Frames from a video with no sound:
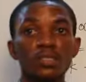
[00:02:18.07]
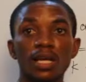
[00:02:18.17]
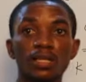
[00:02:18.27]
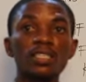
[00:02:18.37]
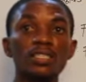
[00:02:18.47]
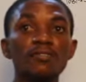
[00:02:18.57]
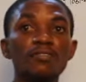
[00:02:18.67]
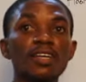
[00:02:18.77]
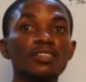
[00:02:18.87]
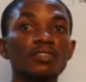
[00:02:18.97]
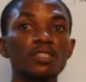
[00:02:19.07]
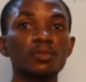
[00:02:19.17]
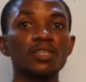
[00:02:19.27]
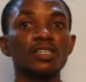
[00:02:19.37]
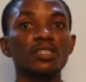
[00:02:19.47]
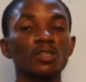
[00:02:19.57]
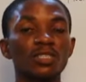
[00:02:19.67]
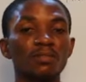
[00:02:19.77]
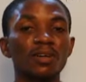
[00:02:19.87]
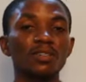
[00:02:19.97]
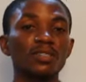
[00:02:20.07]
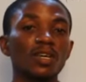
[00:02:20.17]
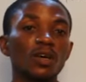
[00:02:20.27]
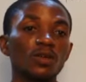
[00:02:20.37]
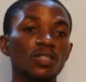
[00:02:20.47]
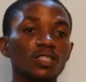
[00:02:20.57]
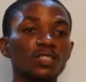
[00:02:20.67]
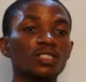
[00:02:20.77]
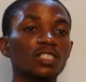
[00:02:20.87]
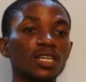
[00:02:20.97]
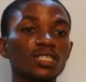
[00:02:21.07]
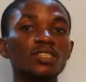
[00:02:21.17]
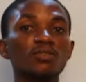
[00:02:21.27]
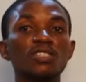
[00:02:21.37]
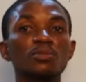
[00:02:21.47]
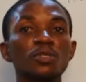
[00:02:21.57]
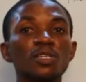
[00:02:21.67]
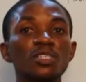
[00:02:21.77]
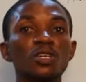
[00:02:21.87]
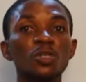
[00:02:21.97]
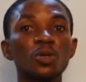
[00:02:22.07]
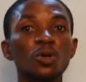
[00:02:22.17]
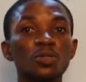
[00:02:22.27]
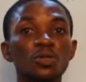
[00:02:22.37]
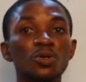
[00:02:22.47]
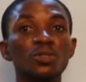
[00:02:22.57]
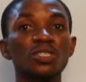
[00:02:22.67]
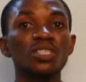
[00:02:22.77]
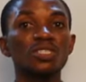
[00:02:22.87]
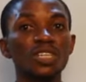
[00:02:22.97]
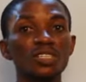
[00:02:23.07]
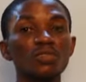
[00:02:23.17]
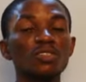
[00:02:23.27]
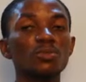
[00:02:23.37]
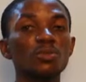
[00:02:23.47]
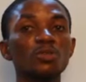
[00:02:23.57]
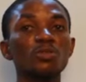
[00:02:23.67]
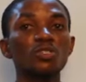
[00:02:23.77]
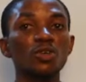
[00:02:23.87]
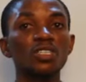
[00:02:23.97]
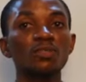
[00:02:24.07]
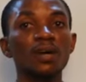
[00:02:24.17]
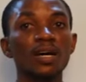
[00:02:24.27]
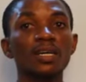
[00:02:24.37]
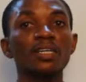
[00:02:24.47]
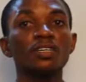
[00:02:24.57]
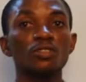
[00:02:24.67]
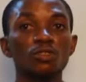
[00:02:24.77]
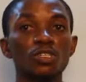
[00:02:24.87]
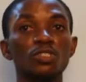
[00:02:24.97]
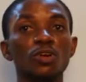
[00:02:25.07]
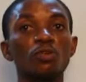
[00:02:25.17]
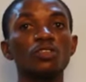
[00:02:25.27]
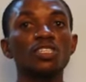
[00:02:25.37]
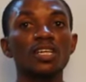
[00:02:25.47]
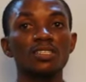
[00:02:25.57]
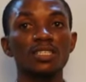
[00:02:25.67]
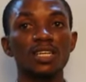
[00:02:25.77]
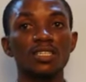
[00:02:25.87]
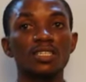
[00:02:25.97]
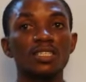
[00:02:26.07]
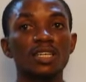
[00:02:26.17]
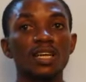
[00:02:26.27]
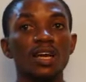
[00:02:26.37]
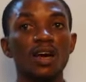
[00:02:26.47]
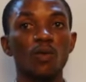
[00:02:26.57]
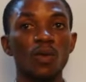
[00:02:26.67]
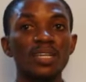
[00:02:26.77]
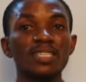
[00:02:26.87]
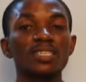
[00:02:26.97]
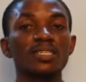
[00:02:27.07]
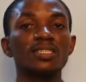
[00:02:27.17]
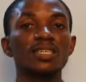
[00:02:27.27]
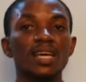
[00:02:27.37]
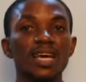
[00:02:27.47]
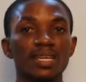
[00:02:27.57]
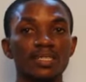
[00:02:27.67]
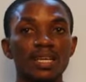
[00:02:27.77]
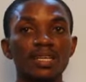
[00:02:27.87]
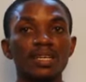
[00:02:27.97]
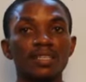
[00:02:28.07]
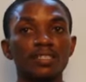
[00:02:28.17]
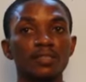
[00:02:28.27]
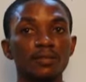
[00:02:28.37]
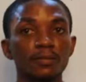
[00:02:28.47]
Now this stiffness of the spring talks about the chances of the spring, it also controls the chances of the spring returning back to its original state when it is extended.